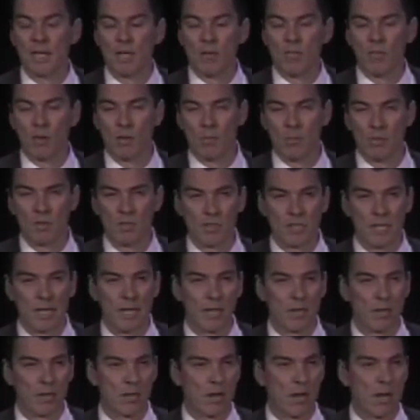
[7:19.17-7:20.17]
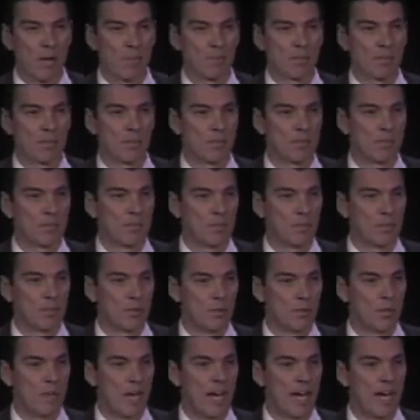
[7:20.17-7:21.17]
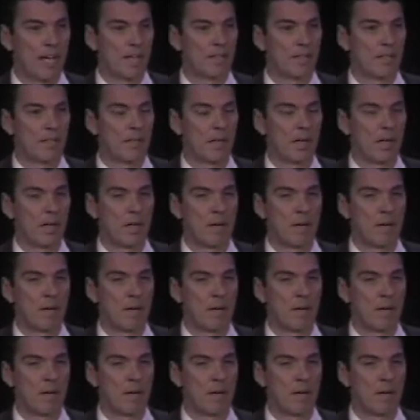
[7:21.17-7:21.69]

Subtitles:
for him to use the helicopter to do that.